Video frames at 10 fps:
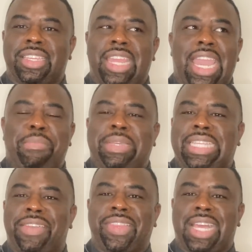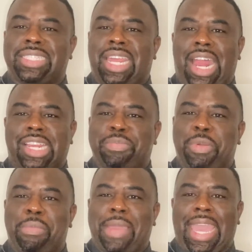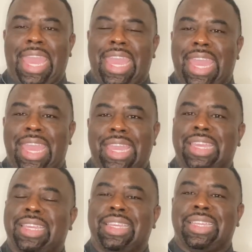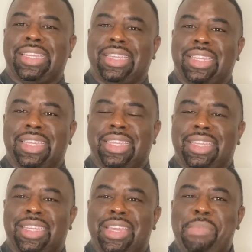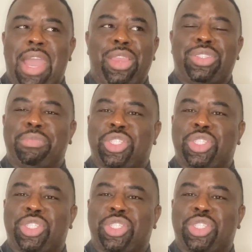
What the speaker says: That could be $7,000 per bag. Buy you some